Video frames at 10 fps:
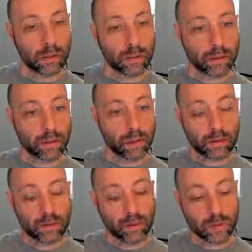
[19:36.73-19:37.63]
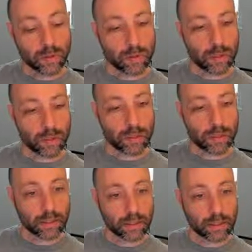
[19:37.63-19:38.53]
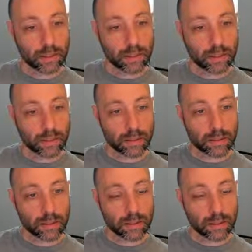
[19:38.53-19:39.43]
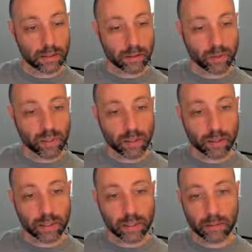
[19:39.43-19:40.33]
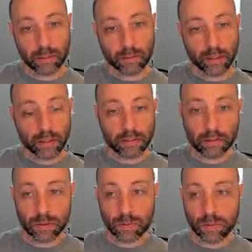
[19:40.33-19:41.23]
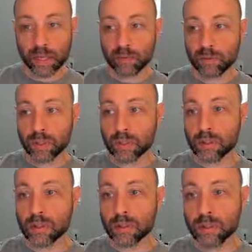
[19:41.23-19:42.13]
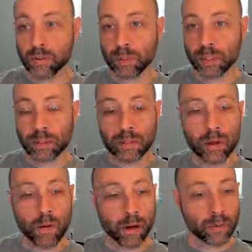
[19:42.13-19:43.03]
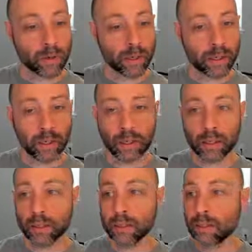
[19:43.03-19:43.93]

Okay, so this is a little bit ugly. I'm going to circle back and fix this. I just want to get the UI working again.